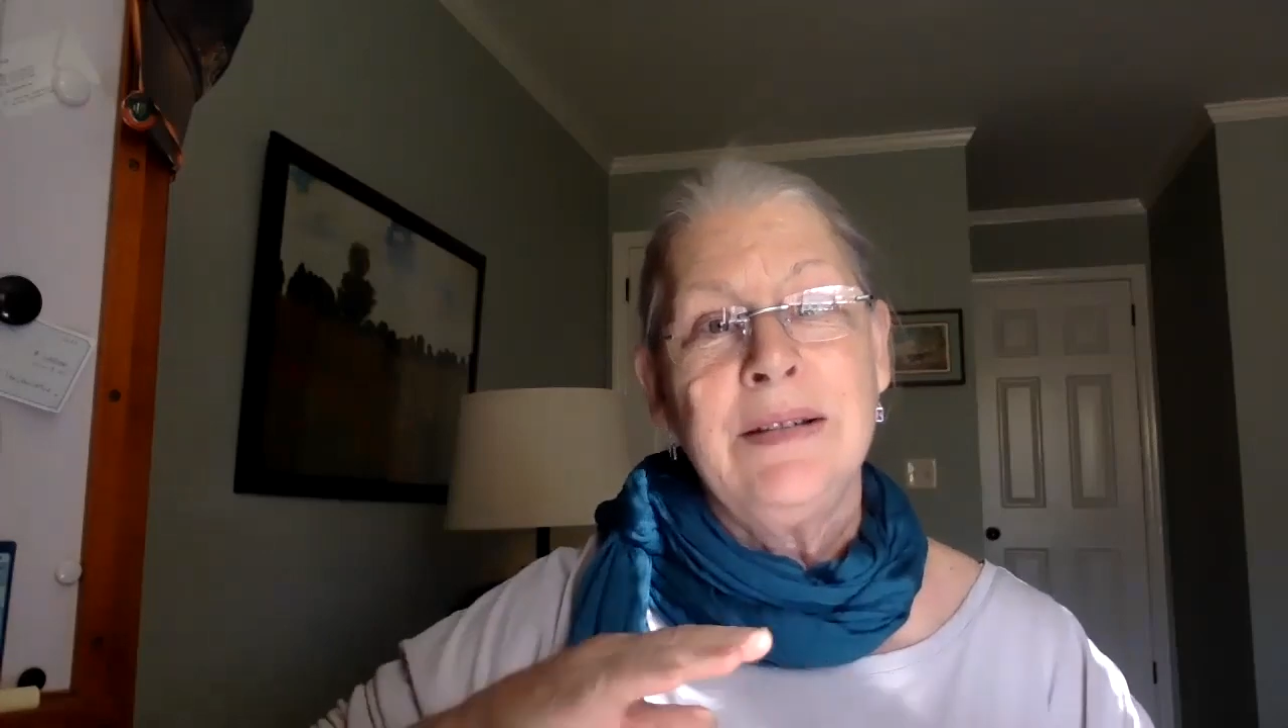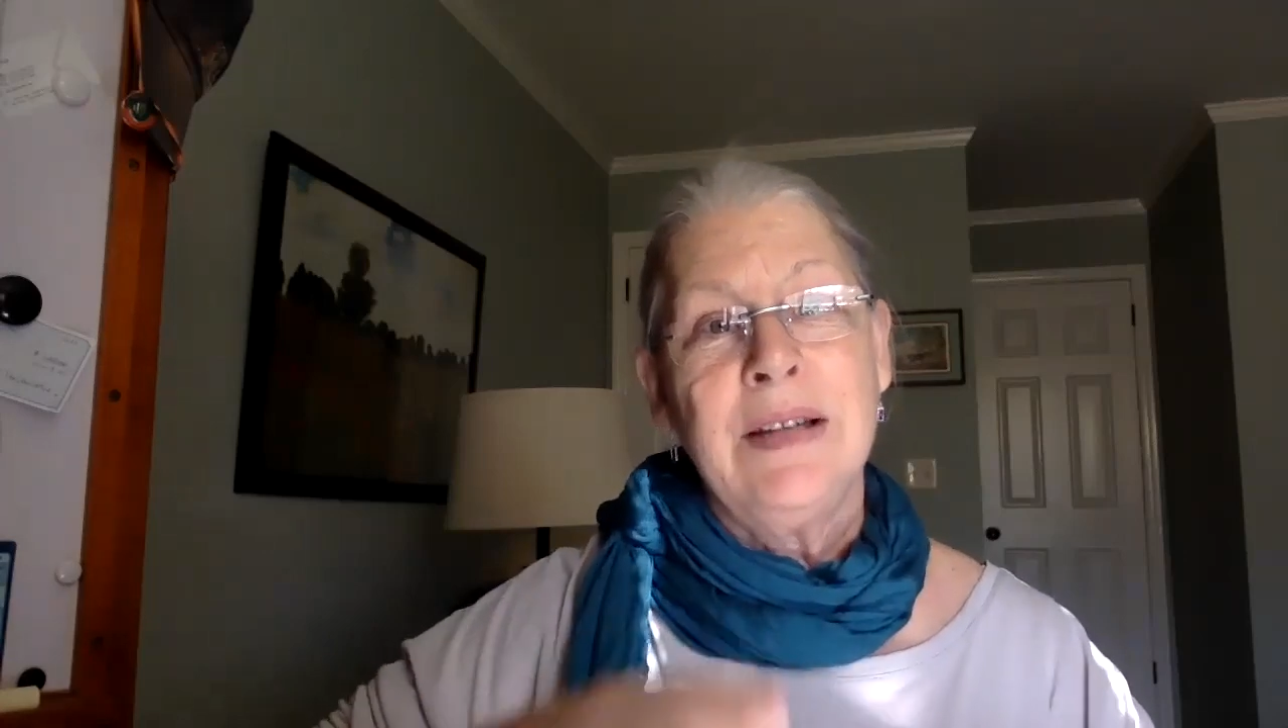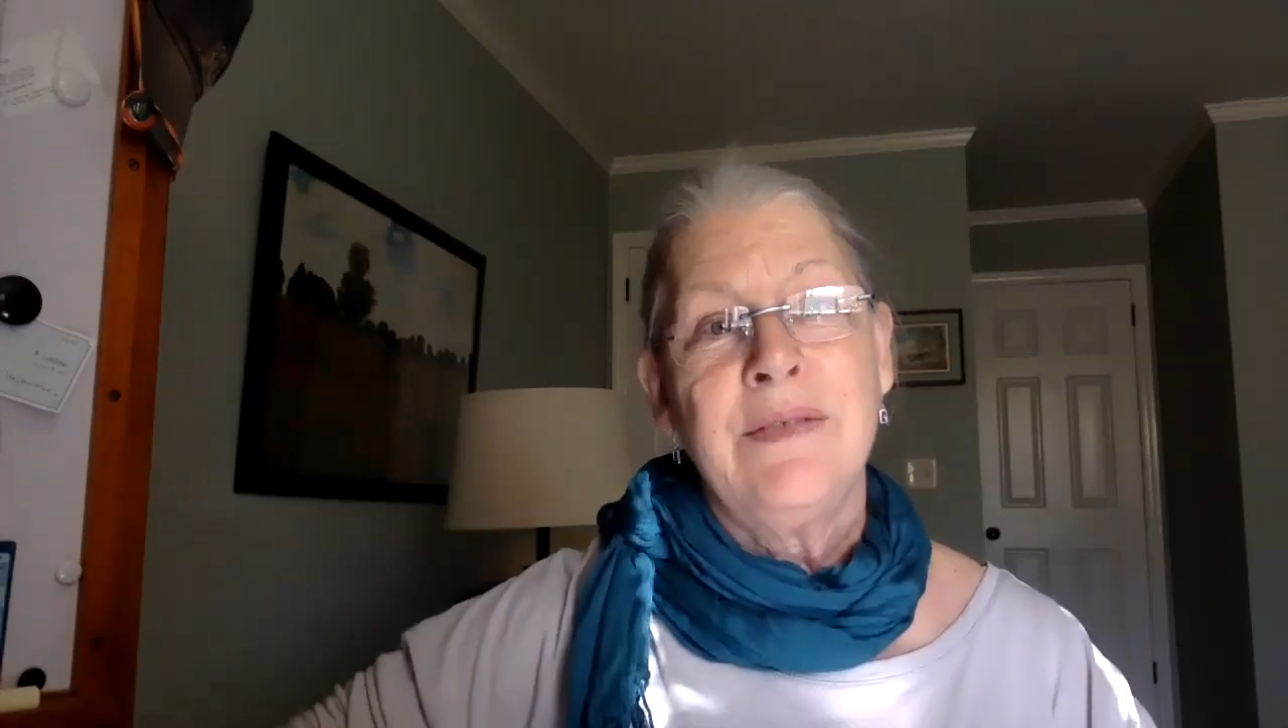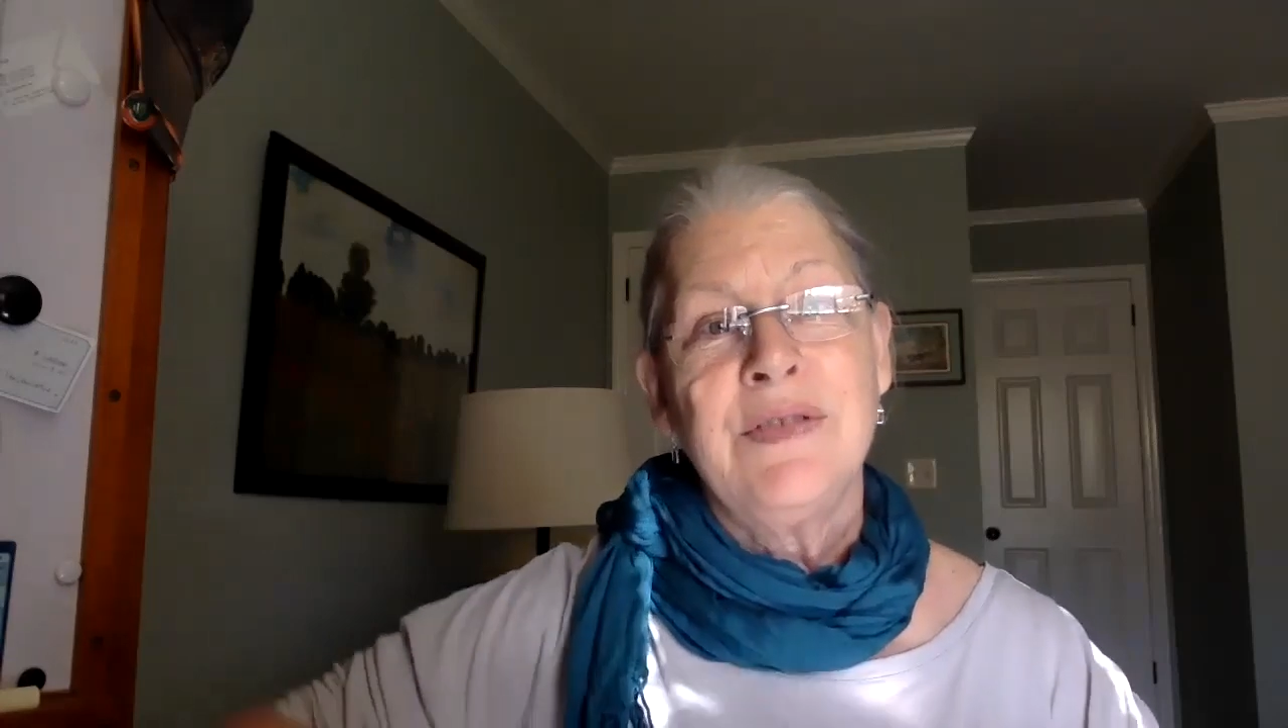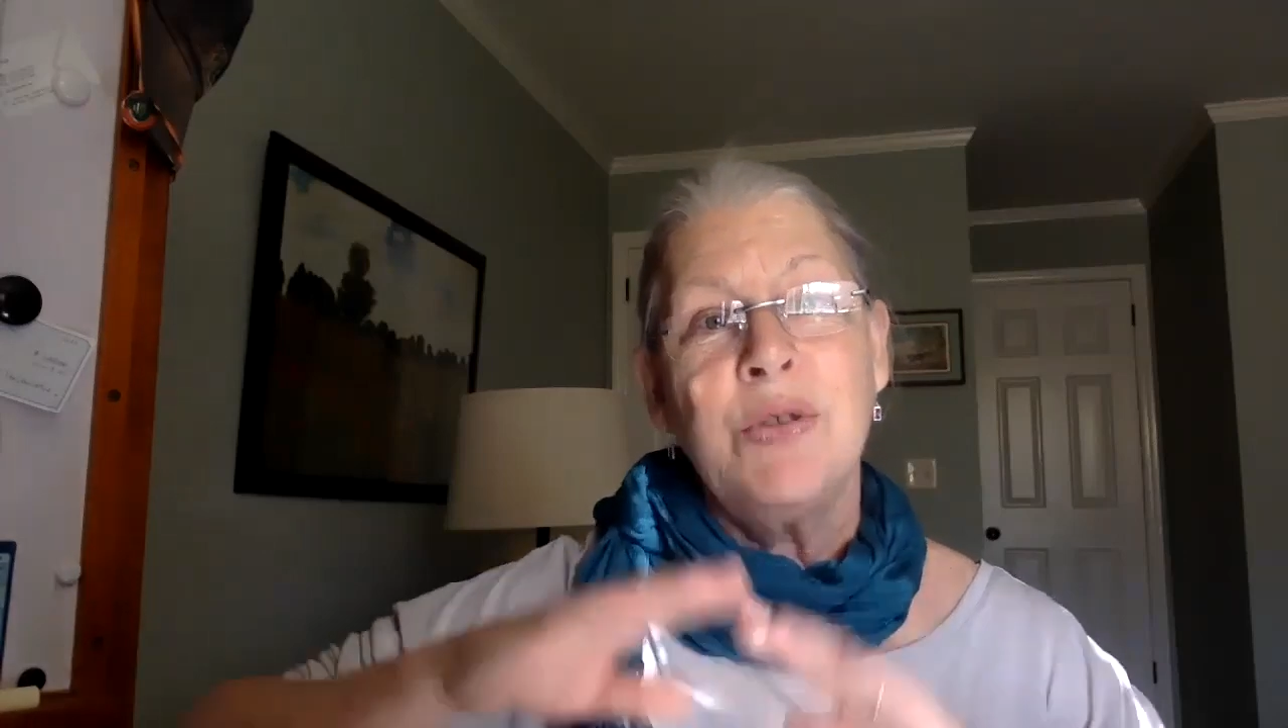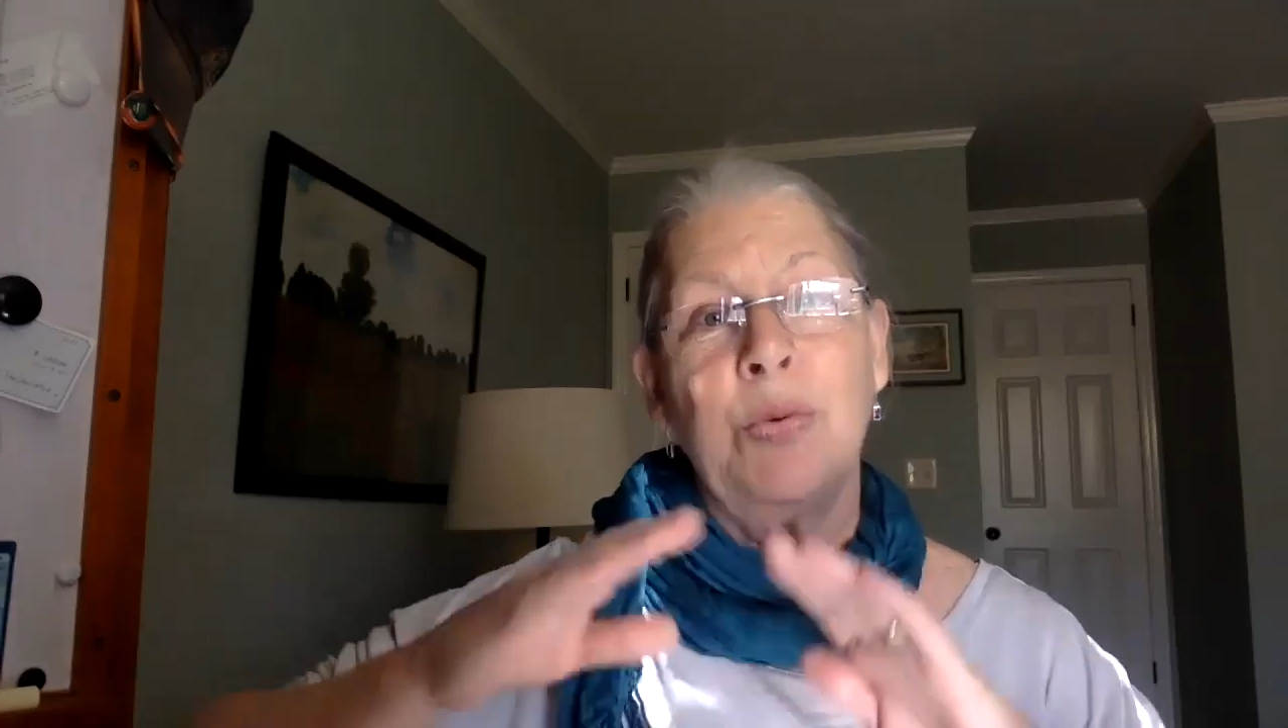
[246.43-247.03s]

loves the